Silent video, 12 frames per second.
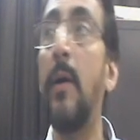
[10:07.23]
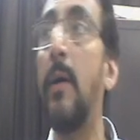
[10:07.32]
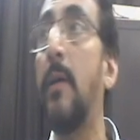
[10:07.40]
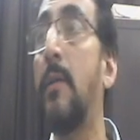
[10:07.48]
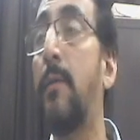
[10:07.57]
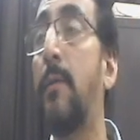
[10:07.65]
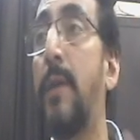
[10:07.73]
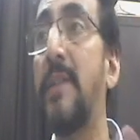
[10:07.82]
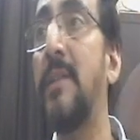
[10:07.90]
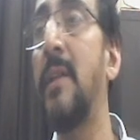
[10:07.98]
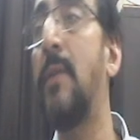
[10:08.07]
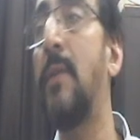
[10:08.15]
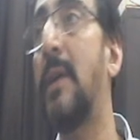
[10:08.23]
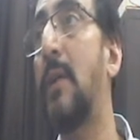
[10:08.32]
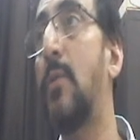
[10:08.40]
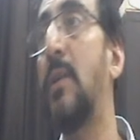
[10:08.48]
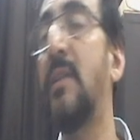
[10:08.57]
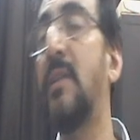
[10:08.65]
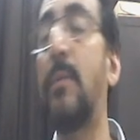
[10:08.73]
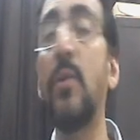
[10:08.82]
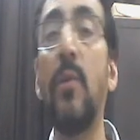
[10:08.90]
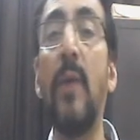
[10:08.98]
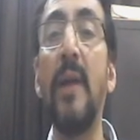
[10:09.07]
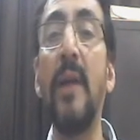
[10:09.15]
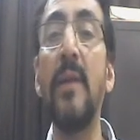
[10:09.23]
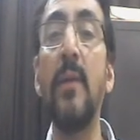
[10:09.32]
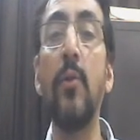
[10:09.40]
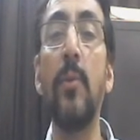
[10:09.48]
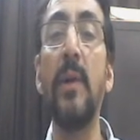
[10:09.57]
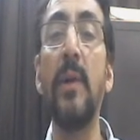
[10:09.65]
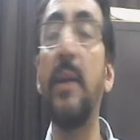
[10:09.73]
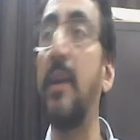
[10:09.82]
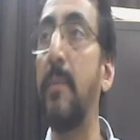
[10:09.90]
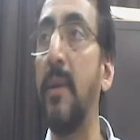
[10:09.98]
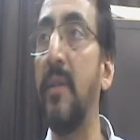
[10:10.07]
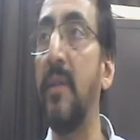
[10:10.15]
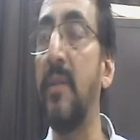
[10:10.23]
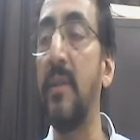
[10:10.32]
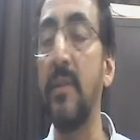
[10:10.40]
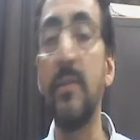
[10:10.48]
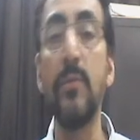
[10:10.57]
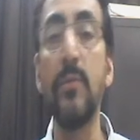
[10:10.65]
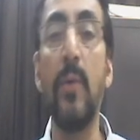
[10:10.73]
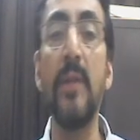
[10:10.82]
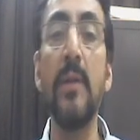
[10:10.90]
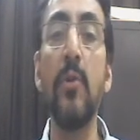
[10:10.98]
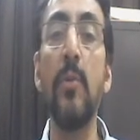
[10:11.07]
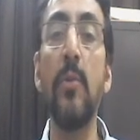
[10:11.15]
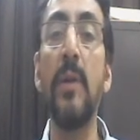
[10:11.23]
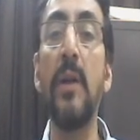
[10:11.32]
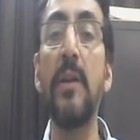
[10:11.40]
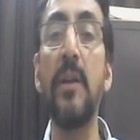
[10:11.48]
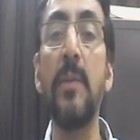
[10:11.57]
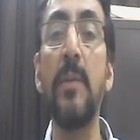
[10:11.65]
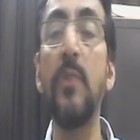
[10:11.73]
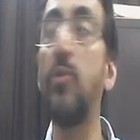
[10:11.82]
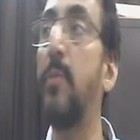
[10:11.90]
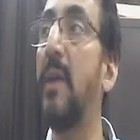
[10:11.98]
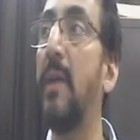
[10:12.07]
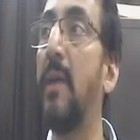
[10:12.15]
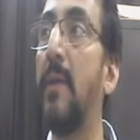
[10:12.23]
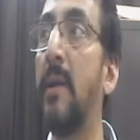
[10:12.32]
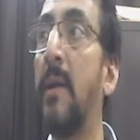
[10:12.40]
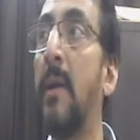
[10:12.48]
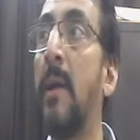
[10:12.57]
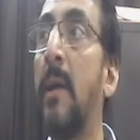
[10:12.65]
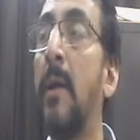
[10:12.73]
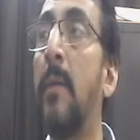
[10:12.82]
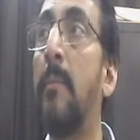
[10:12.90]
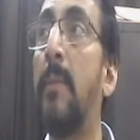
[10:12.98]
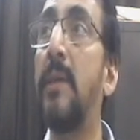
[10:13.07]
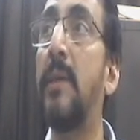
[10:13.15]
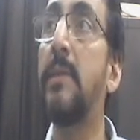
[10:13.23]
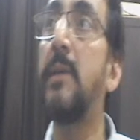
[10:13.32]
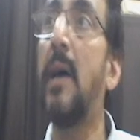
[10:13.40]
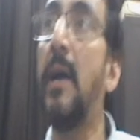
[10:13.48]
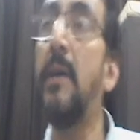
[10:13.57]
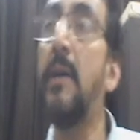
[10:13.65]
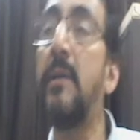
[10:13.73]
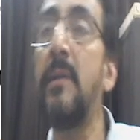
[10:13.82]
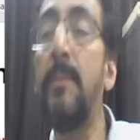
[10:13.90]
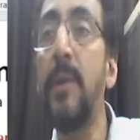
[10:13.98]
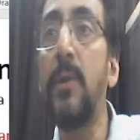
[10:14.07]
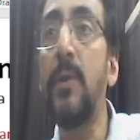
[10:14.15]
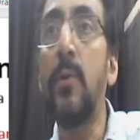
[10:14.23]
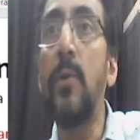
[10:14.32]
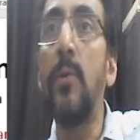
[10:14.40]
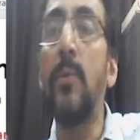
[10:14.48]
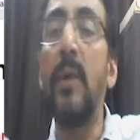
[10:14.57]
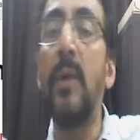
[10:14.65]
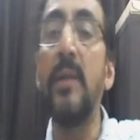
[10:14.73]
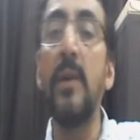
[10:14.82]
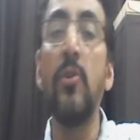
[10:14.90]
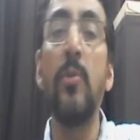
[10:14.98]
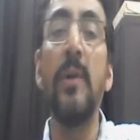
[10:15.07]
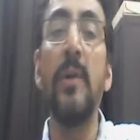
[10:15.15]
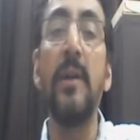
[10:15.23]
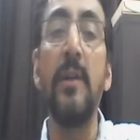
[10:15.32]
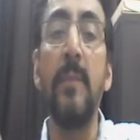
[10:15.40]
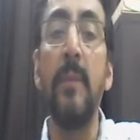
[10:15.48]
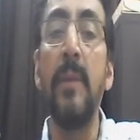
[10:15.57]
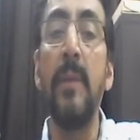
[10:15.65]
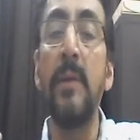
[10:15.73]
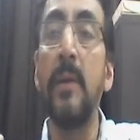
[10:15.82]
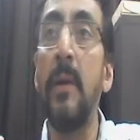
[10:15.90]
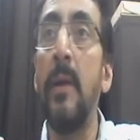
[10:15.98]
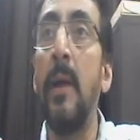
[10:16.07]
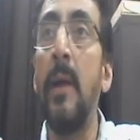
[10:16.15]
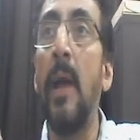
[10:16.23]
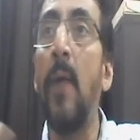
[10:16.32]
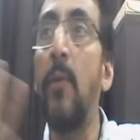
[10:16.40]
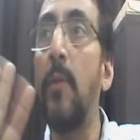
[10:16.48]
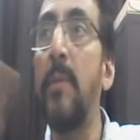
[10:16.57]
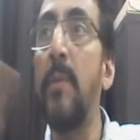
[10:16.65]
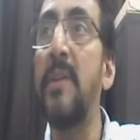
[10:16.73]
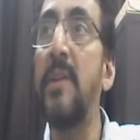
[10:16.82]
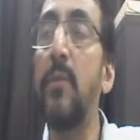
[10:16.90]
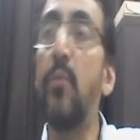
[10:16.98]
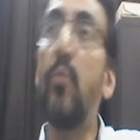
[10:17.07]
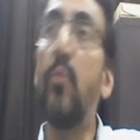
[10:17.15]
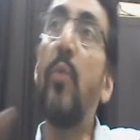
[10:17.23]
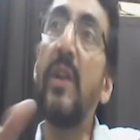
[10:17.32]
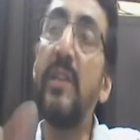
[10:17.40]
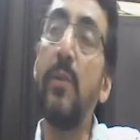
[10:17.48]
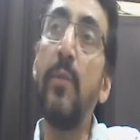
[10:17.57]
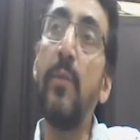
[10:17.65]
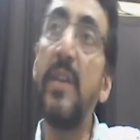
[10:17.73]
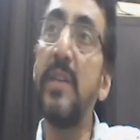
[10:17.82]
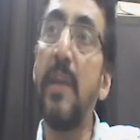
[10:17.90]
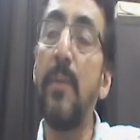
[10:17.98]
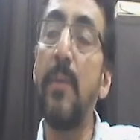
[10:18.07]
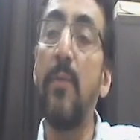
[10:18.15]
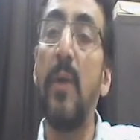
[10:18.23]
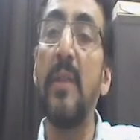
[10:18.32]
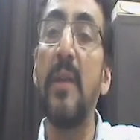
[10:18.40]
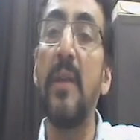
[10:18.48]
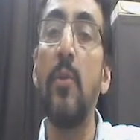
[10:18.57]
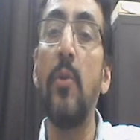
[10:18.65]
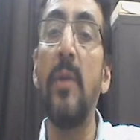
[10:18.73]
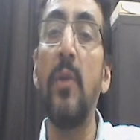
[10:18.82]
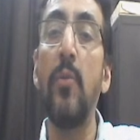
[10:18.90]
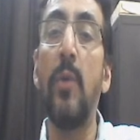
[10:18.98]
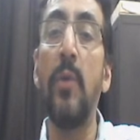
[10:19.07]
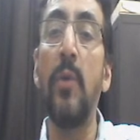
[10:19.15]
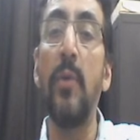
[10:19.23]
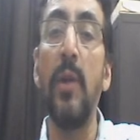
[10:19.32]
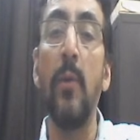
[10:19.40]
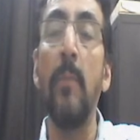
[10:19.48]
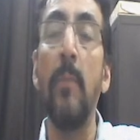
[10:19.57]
The first thing what I told is about the Vatanulomana treatment, isn't it? So Vatanulomana treatment should be given, but I simply told Vatanulomana treatment, but I have not mentioned which type of Vatanulomana you want to give.